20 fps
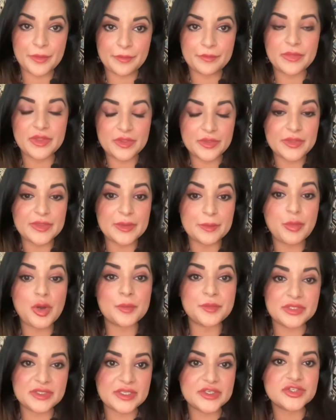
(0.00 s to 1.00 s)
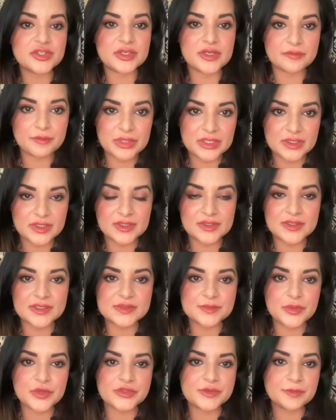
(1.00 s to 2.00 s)
the population of politically
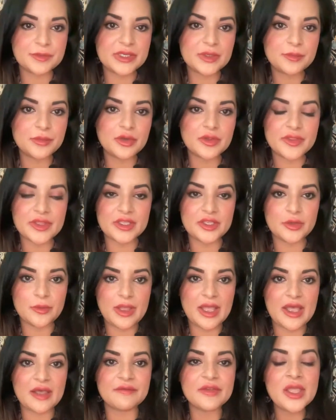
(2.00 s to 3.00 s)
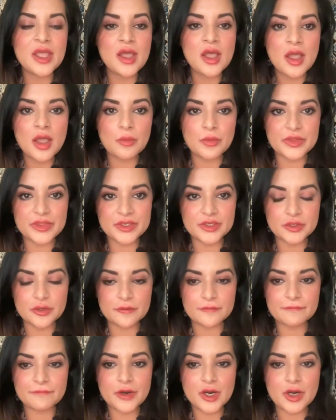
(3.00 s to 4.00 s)
exposed people that you have within your
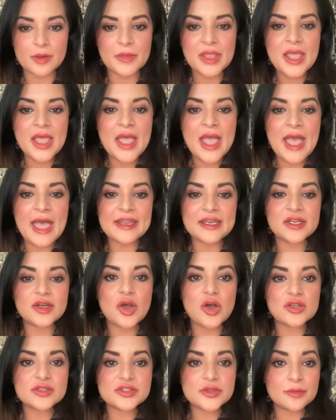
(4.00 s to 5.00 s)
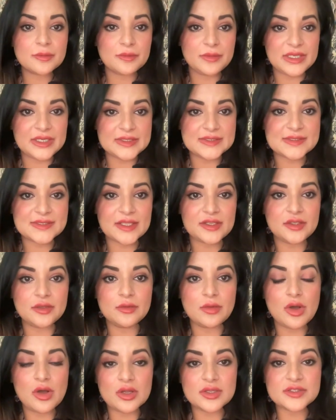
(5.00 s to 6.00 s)
firm. And it also means that you
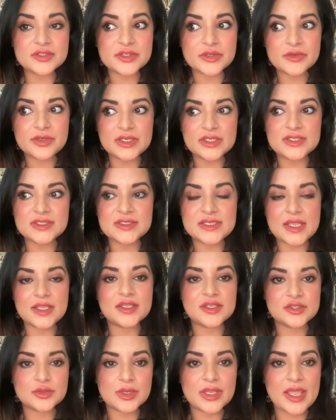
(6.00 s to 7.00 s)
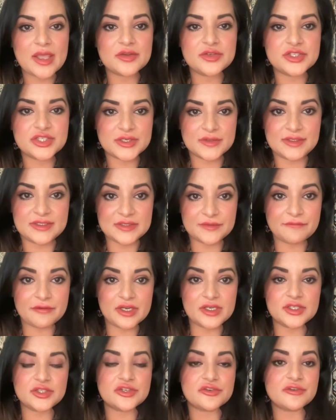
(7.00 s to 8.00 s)
also need to take into account
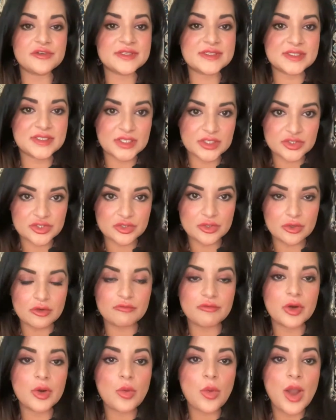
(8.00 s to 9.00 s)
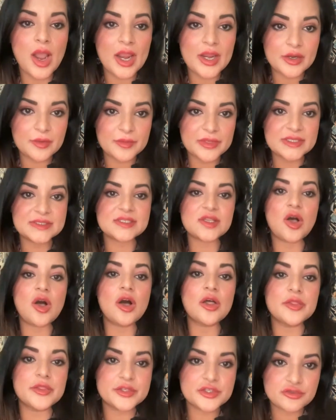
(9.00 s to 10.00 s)
different jurisdictional requirements
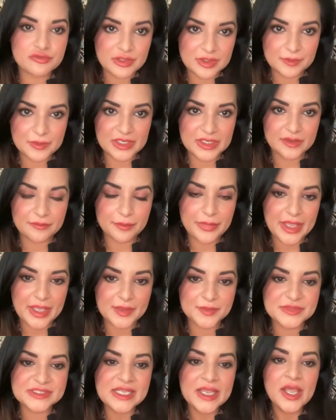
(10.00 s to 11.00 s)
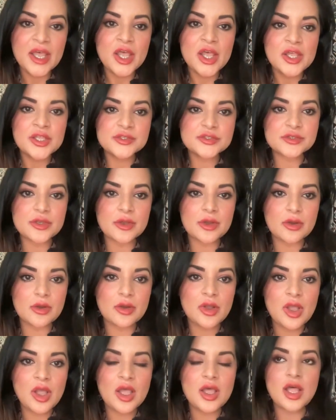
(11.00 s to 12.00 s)
on the treatment of PEPs. So
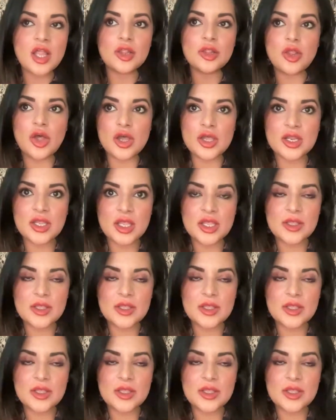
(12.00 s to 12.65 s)
a lot,